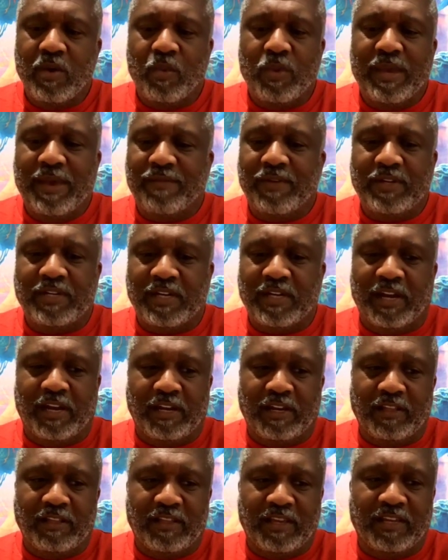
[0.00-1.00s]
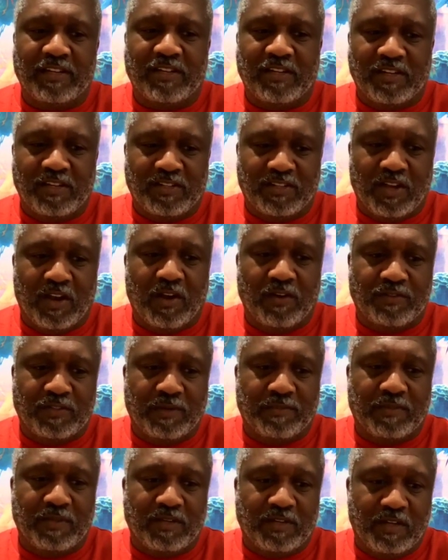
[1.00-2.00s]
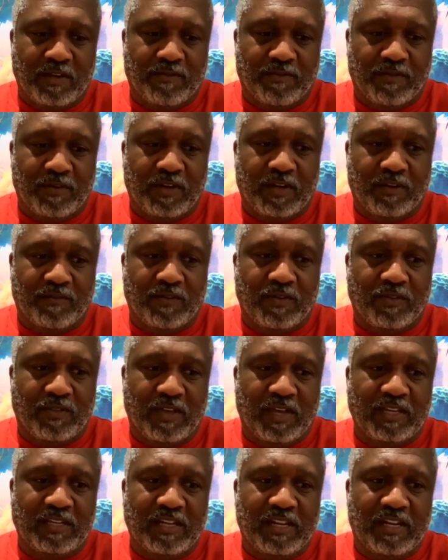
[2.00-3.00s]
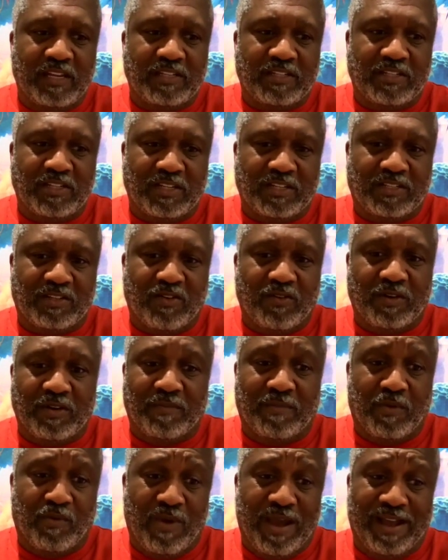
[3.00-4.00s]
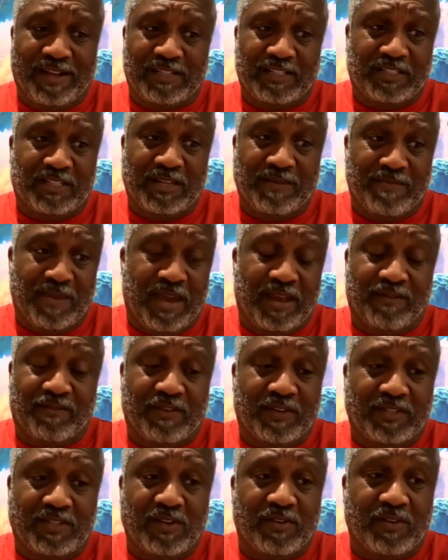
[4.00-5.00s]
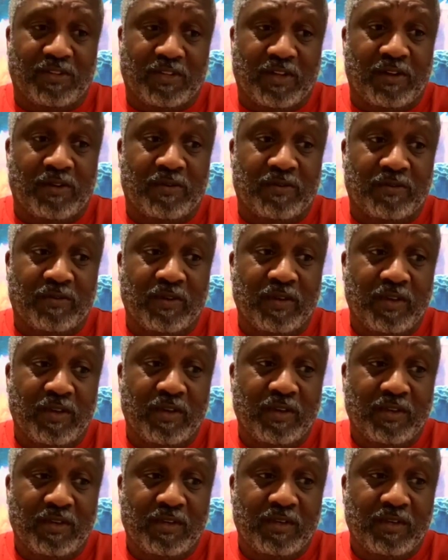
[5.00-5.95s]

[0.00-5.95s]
We haven't done anything to deserve something different. And if you think that it's just going to miraculously manifest on its own,